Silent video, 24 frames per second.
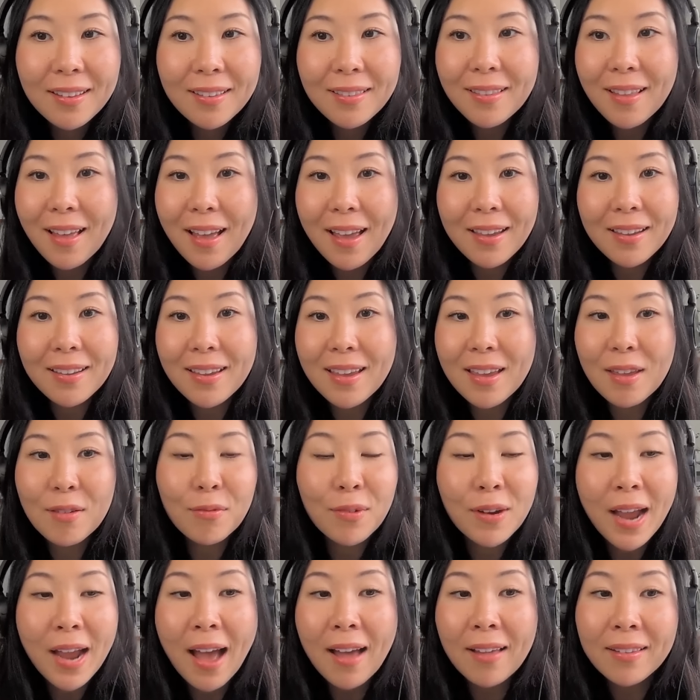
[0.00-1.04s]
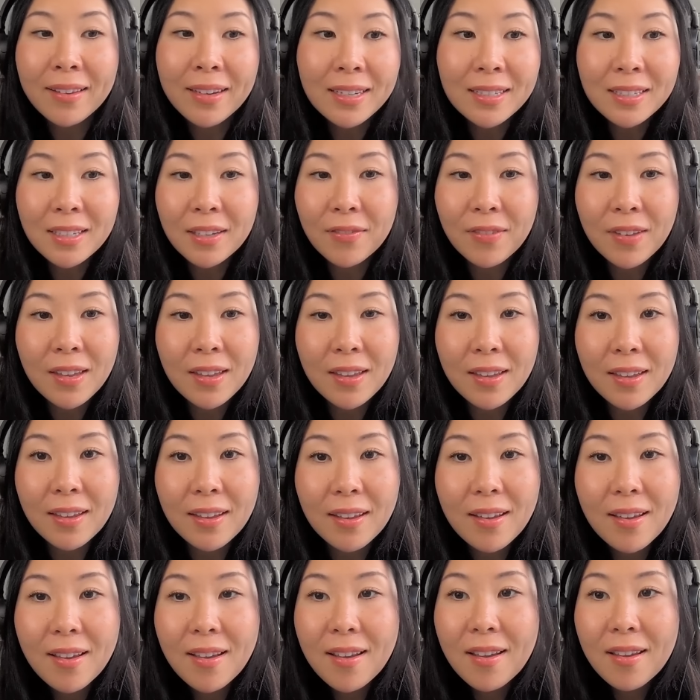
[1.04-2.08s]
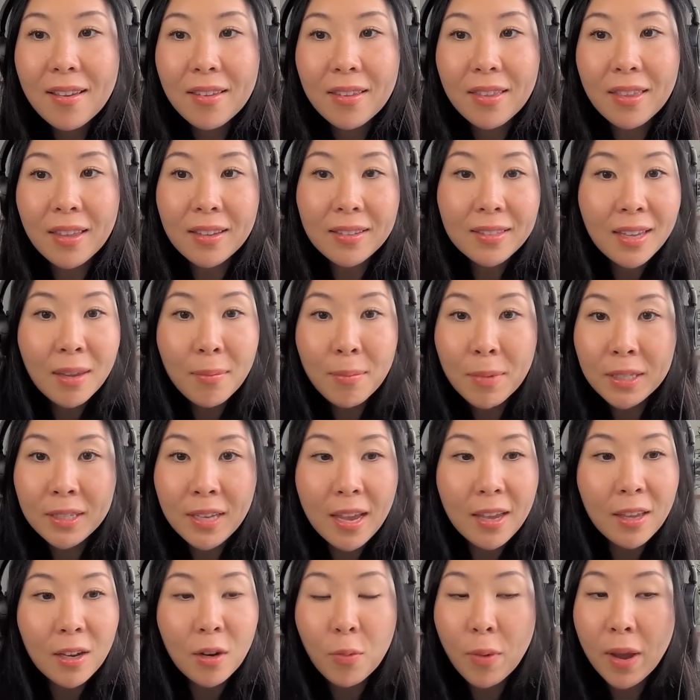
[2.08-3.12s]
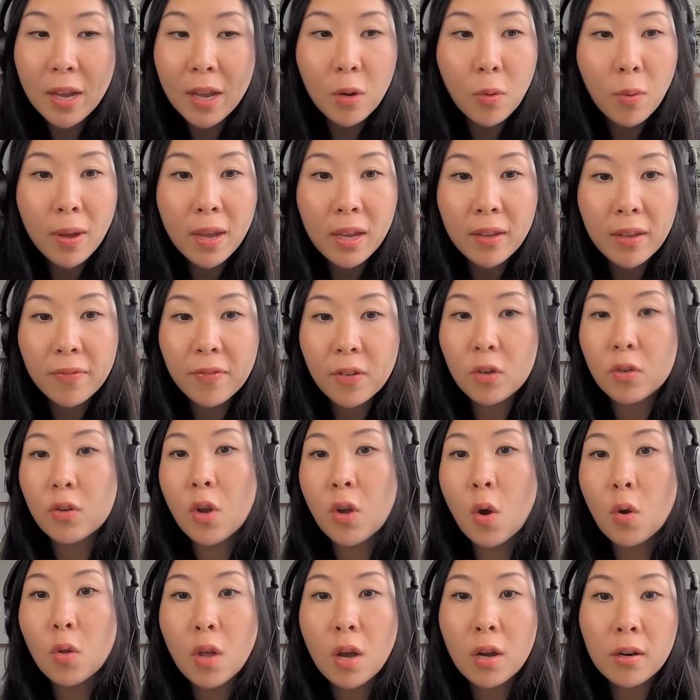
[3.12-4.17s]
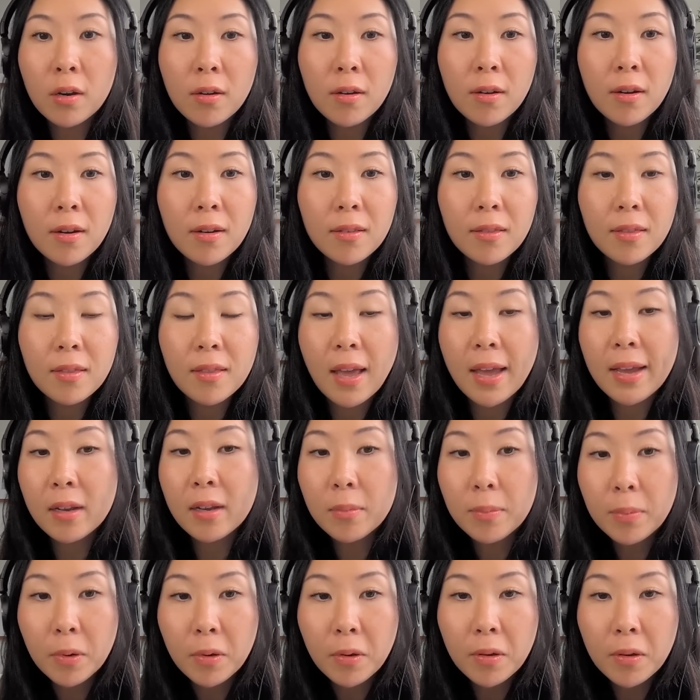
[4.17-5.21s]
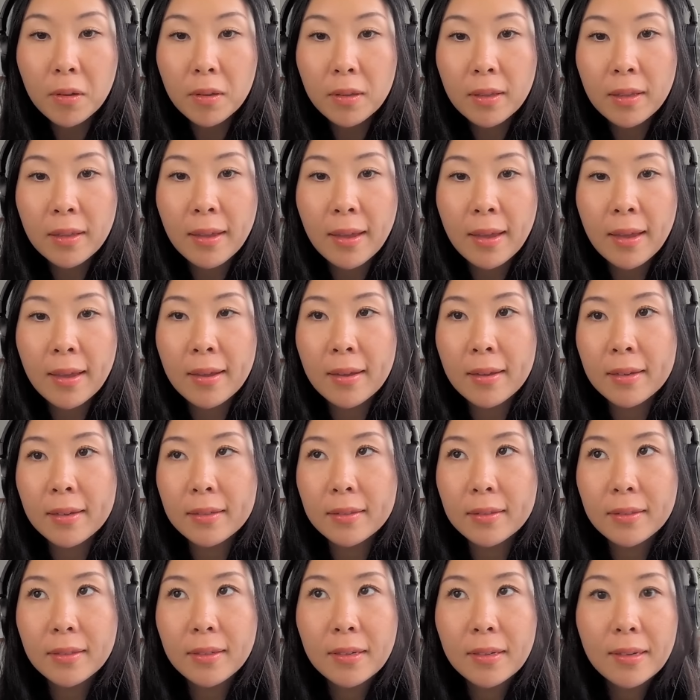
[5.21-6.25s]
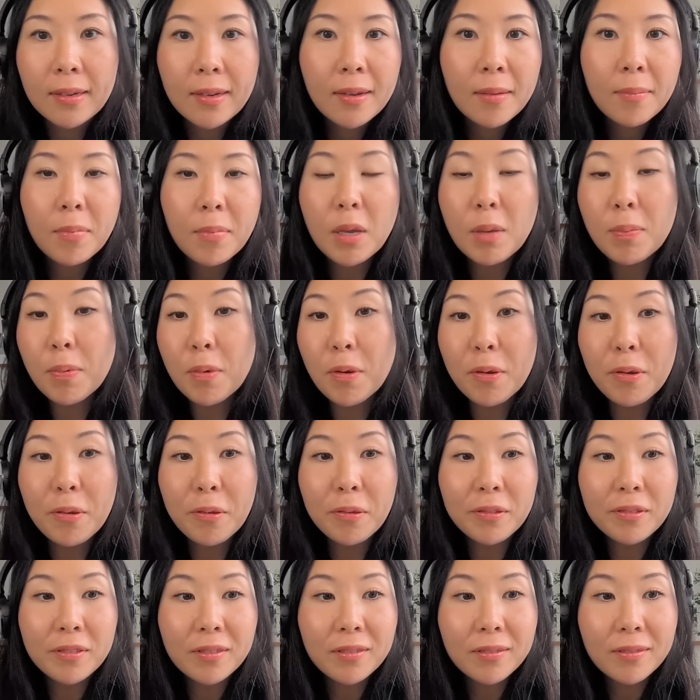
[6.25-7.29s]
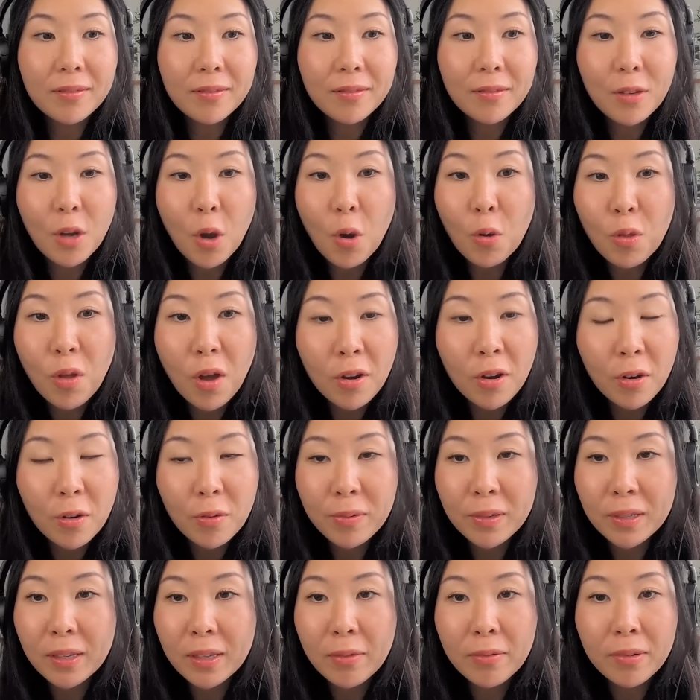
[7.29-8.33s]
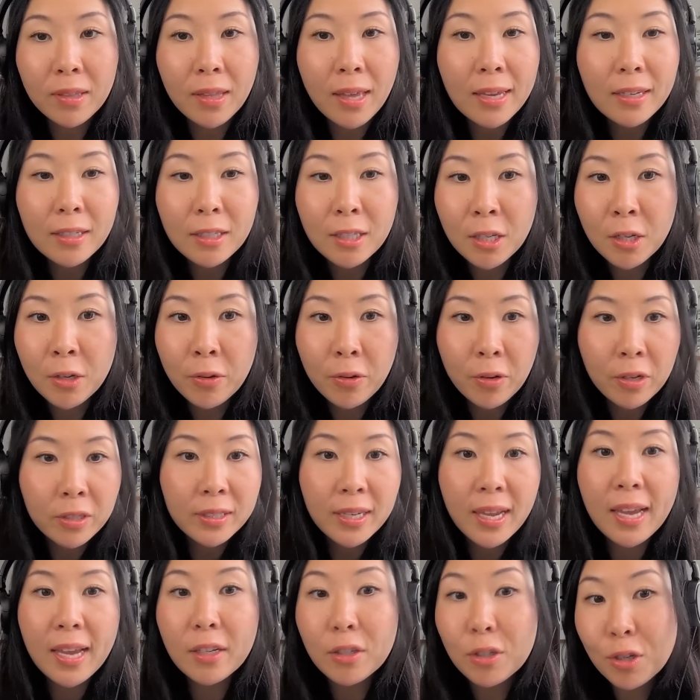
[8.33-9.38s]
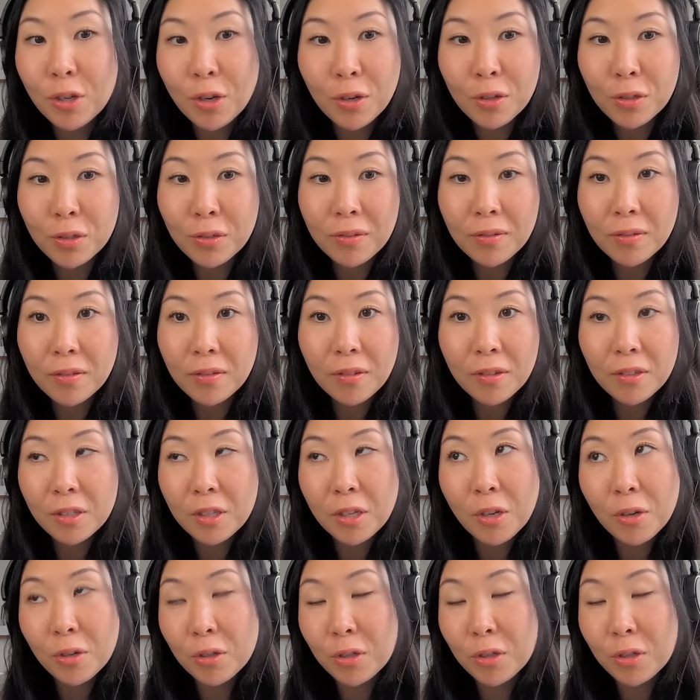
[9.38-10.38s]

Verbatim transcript: Like in reality TV, things can be taken away quick if you're no longer likable and people no longer really relate to you or take to your to your